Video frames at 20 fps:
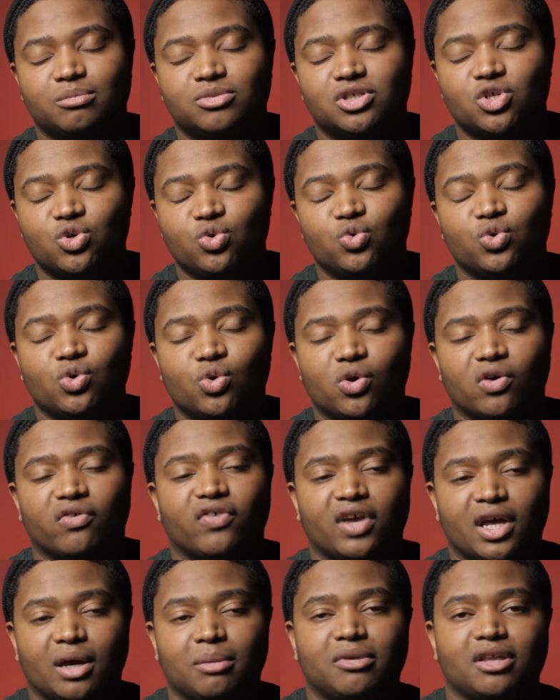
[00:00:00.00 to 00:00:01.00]
to your
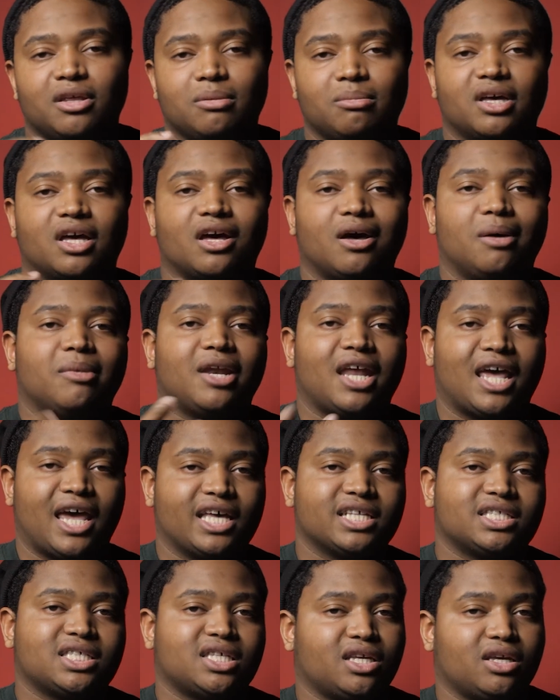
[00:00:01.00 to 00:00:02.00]
family and become an
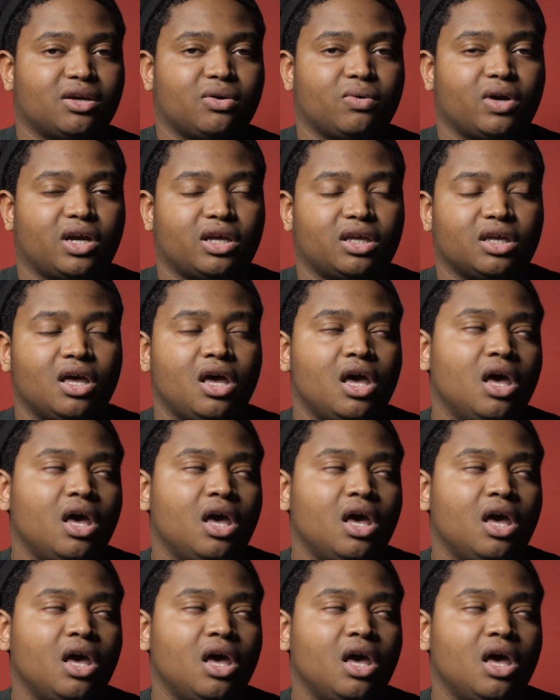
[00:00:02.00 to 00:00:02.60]
asset, right?